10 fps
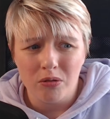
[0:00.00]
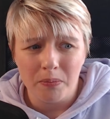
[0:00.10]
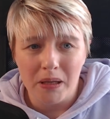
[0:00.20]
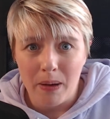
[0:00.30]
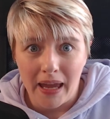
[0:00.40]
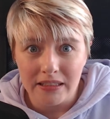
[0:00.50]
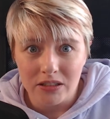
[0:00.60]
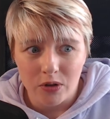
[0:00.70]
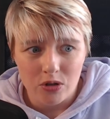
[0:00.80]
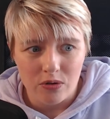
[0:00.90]
be behind a
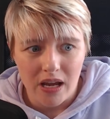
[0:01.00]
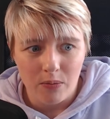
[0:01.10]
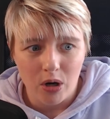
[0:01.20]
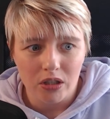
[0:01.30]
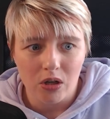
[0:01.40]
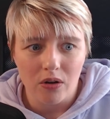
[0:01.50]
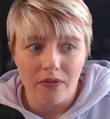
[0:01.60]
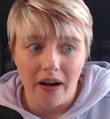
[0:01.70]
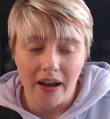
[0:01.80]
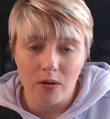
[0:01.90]
virtual network or a
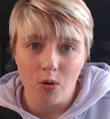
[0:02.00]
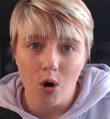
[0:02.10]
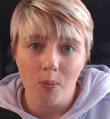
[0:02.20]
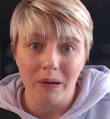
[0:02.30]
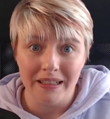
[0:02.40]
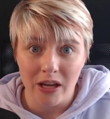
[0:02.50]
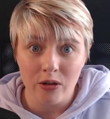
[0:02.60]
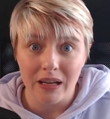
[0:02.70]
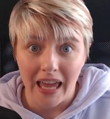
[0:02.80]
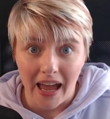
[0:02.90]
firewall, but now
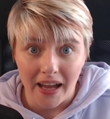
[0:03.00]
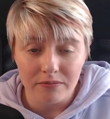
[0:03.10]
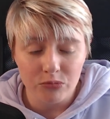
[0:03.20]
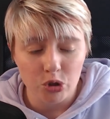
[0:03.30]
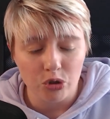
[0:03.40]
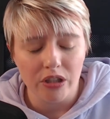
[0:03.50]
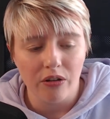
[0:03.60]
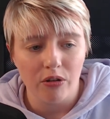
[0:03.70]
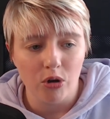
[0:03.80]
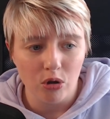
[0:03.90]
it can. So you
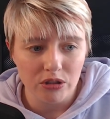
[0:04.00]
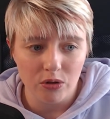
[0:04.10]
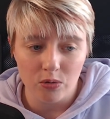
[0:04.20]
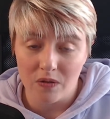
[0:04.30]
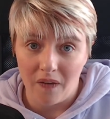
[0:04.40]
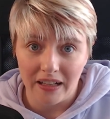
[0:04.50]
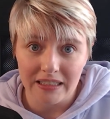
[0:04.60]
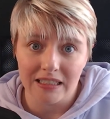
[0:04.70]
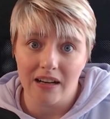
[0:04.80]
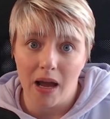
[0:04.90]
can audit those
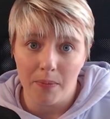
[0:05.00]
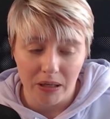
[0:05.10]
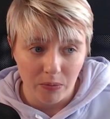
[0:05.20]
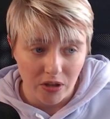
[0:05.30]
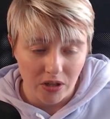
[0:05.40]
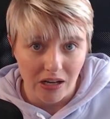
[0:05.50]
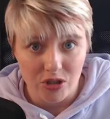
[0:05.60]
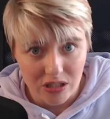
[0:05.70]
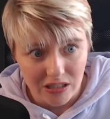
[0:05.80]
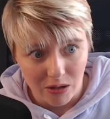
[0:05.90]
events that are happening with your
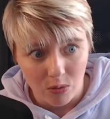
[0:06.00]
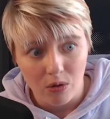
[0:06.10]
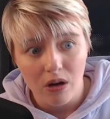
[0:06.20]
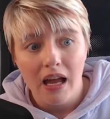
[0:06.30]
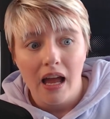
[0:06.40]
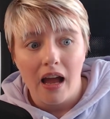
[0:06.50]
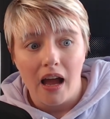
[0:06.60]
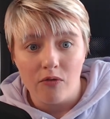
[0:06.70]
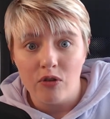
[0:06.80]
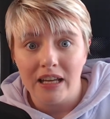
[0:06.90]
Azure SQL
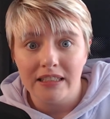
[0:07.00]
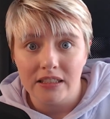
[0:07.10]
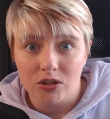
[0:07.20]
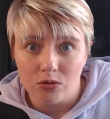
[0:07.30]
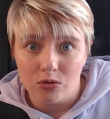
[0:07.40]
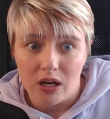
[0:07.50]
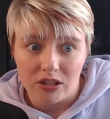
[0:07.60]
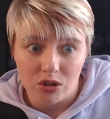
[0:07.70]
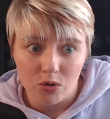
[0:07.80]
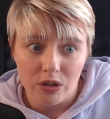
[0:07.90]
and write it to a
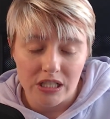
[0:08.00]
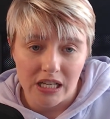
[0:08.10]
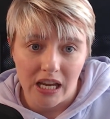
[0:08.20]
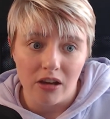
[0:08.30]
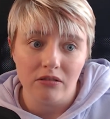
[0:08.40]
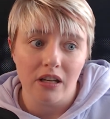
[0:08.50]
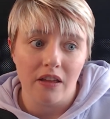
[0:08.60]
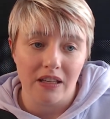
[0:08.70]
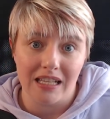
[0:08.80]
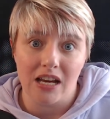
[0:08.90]
storage account
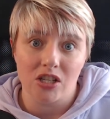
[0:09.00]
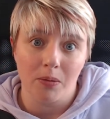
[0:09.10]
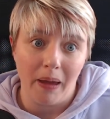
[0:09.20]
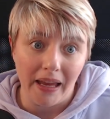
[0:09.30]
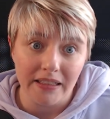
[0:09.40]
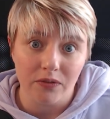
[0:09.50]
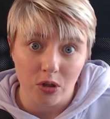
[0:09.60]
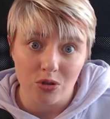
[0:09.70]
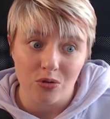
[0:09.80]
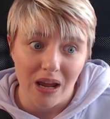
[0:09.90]
that's actually behind a
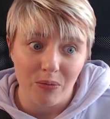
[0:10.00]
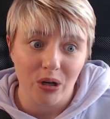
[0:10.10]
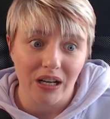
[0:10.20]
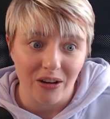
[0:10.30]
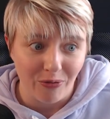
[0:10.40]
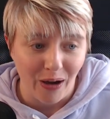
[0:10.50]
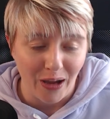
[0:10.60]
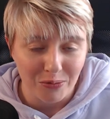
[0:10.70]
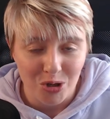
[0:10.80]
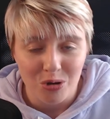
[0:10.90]
virtual network and a
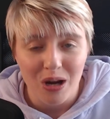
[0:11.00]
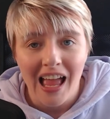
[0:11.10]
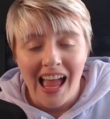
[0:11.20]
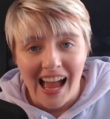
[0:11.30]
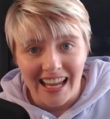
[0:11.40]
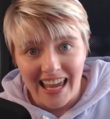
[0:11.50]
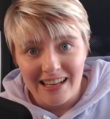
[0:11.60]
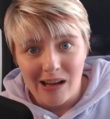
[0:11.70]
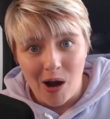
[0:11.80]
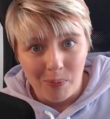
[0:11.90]
firewall.
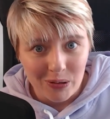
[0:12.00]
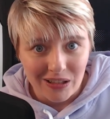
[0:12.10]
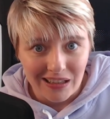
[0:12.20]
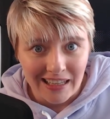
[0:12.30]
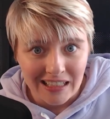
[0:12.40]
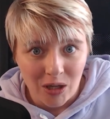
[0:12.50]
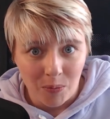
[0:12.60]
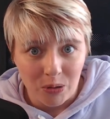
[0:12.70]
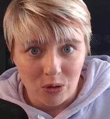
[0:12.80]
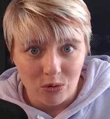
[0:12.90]
Again, I'll put the link
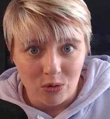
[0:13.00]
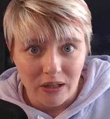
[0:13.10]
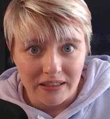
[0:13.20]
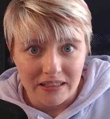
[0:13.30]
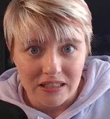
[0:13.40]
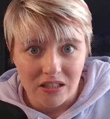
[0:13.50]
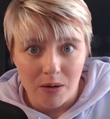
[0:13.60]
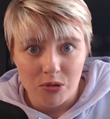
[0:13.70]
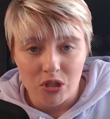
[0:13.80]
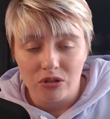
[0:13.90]
below in the
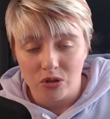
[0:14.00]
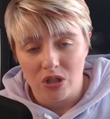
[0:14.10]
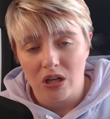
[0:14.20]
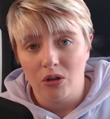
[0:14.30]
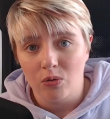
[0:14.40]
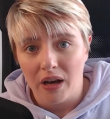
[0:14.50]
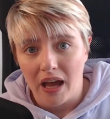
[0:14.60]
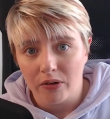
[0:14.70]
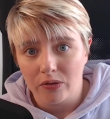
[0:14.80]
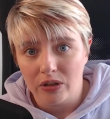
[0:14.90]
description so you can go and
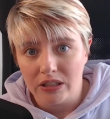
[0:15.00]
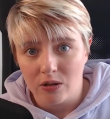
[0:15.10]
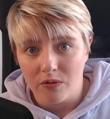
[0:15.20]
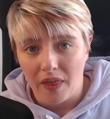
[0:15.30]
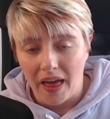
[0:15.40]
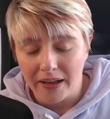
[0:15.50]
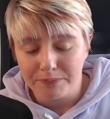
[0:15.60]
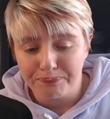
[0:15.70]
have a read of that.